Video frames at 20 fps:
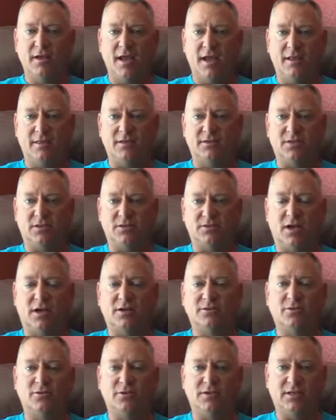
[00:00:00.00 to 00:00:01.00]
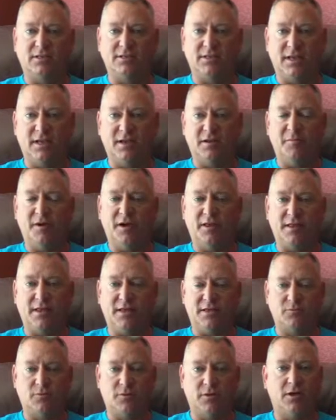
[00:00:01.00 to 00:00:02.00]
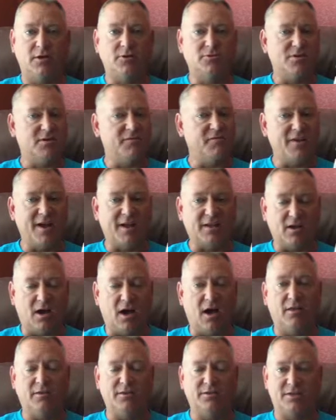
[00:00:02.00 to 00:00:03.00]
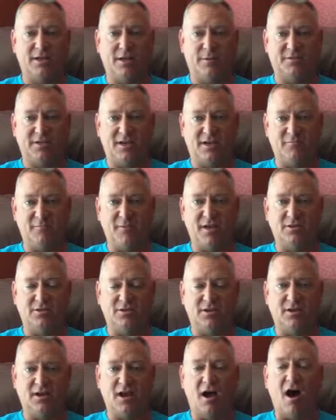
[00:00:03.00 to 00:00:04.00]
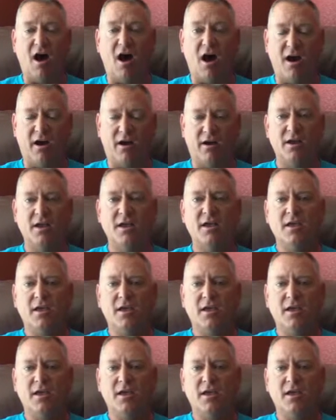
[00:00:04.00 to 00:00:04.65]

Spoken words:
And this is also dictated by the S100. In fact, all the steps I've mentioned are.